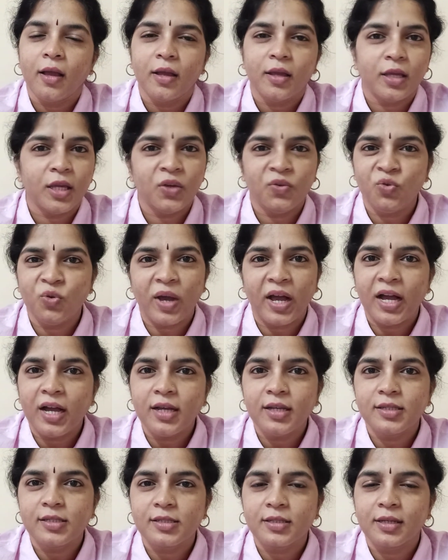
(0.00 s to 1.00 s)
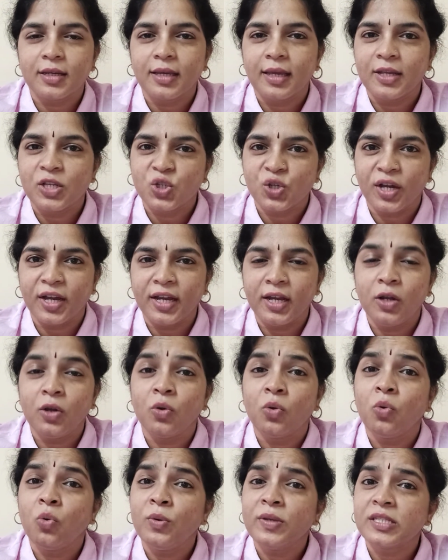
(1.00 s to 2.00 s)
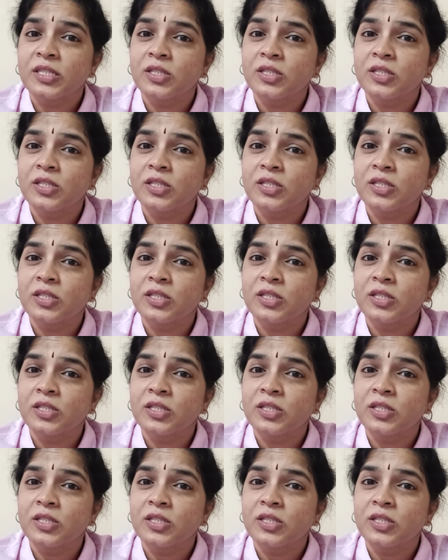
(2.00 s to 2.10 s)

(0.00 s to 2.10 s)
If you ask a child who has